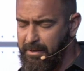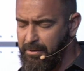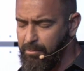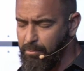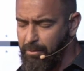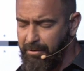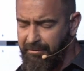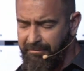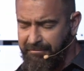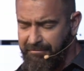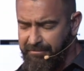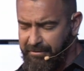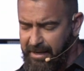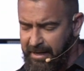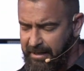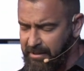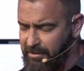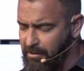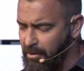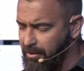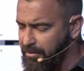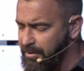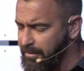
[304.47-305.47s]
and
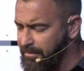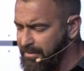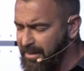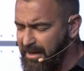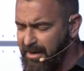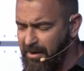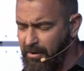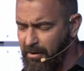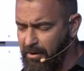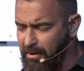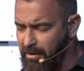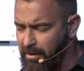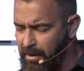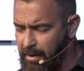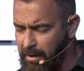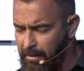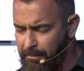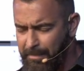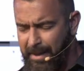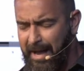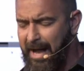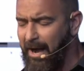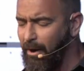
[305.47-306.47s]
reflect on them. They are
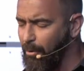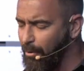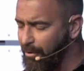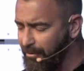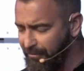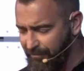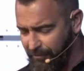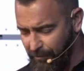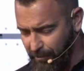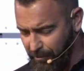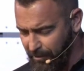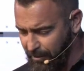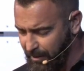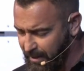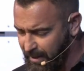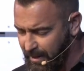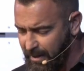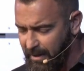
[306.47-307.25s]
powerful.